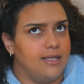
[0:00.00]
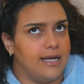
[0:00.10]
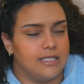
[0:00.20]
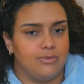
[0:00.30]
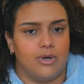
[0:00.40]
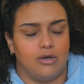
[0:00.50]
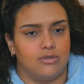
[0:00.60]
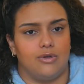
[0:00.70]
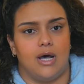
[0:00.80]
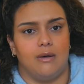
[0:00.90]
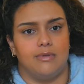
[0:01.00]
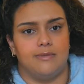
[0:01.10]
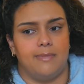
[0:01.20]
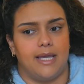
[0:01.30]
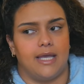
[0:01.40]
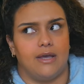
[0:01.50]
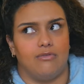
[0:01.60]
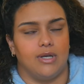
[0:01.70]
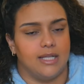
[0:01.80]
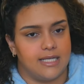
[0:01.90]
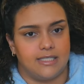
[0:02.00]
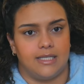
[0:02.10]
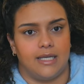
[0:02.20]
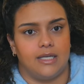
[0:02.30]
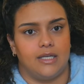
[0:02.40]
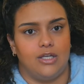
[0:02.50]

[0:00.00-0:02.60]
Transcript: that's what also helps make it realistic.